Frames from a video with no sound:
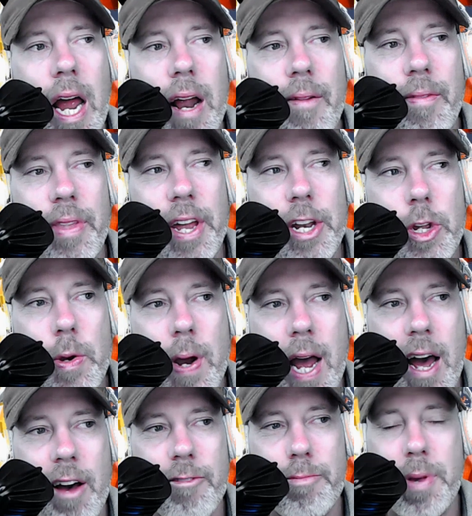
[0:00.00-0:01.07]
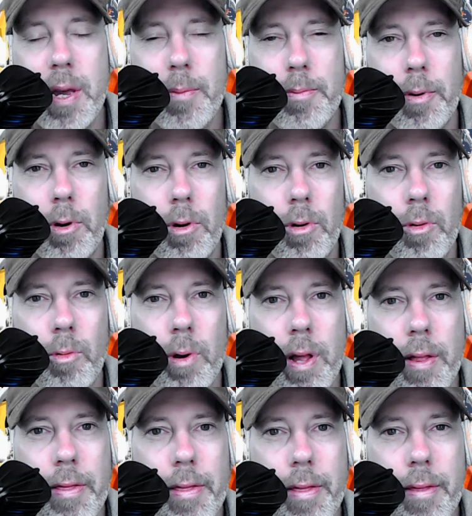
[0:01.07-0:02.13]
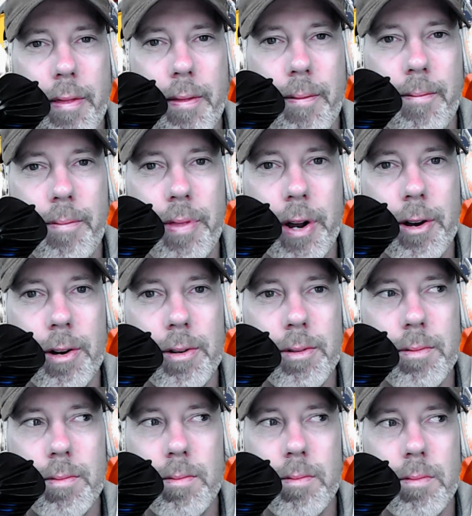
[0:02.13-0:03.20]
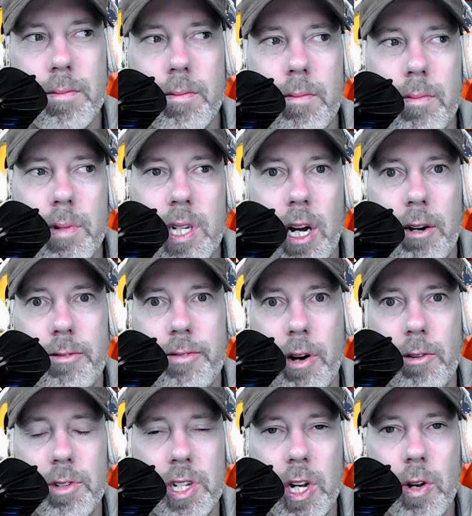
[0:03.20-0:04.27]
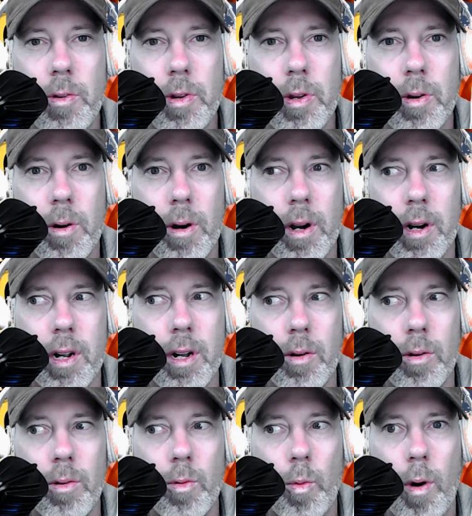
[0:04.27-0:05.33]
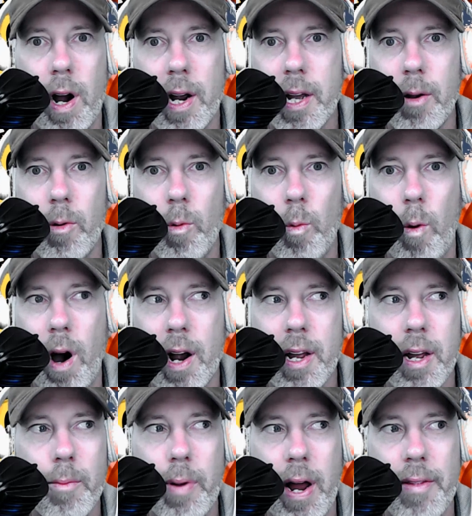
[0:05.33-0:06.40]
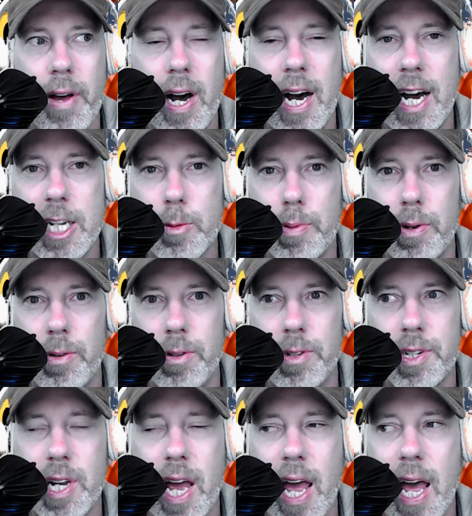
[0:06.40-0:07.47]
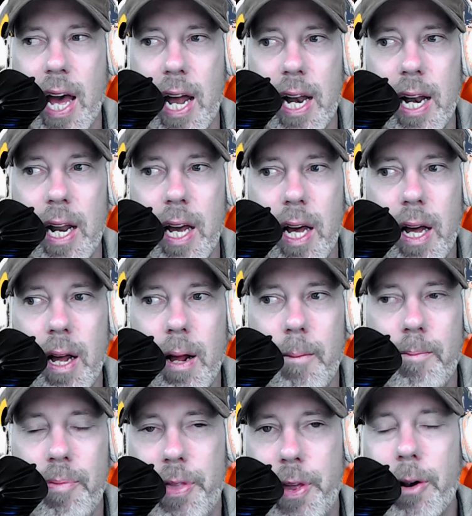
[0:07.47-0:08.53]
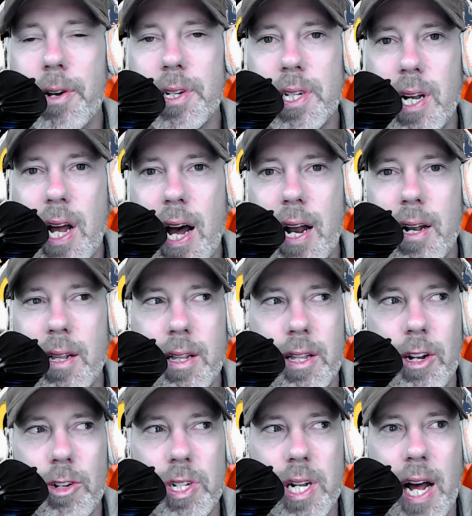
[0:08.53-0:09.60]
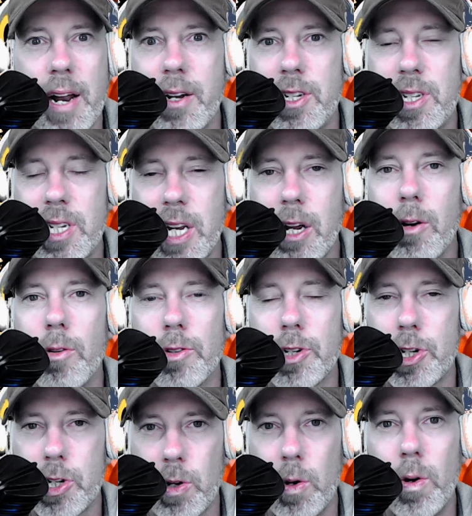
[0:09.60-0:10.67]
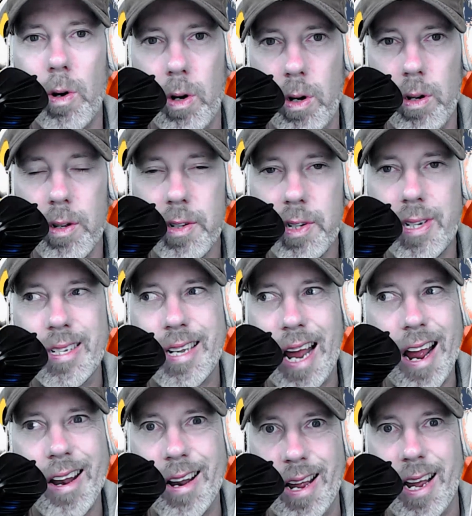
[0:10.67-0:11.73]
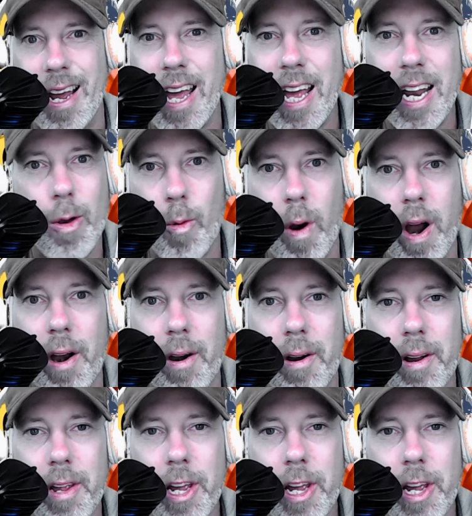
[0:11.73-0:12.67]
And then you have people with their cell phones in New York walking by the hospitals, and there's not a single soul standing anywhere.